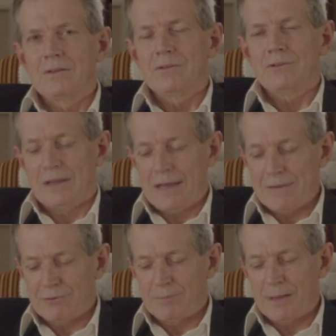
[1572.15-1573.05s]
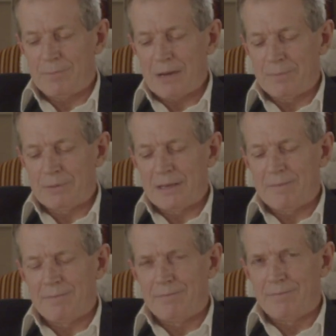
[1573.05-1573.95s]
She left me
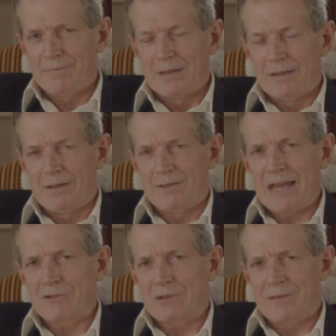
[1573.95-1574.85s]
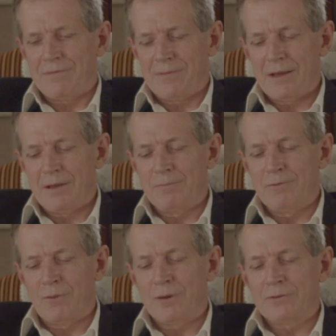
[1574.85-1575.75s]
abruptly, her naturally firm
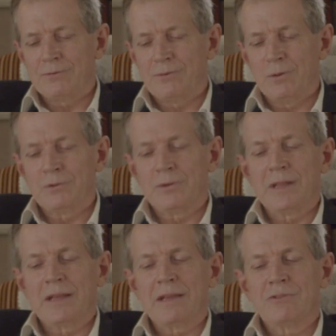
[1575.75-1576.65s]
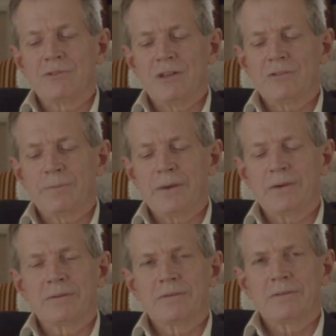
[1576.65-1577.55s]
voice faltering as she
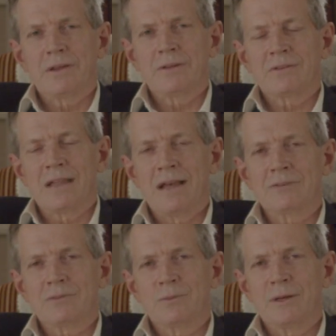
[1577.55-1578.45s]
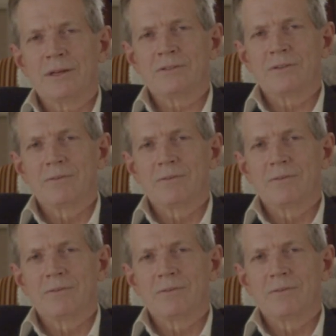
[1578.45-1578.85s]
spoke those last words.